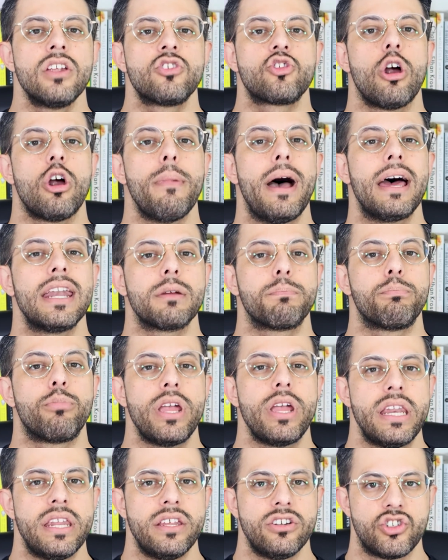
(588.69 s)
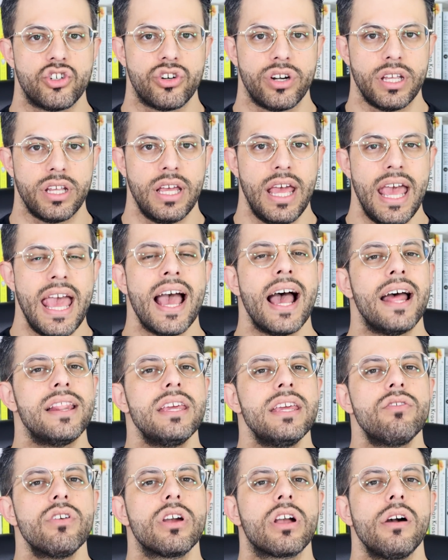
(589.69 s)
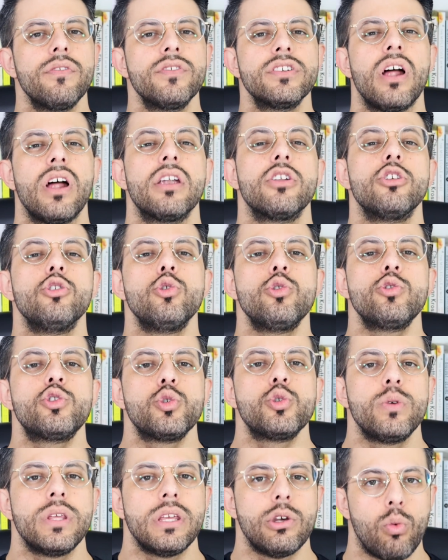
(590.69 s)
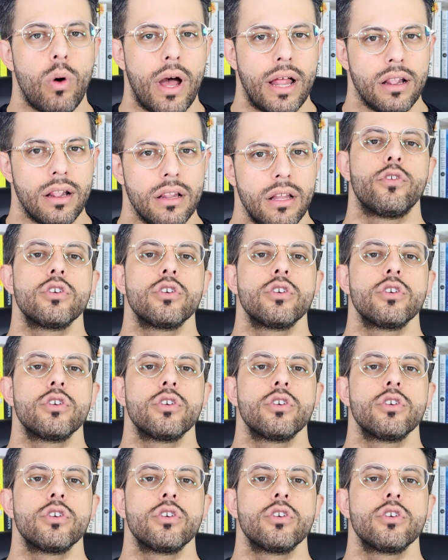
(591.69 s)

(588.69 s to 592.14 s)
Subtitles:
traumatic brain injury, and they recovered unusually well.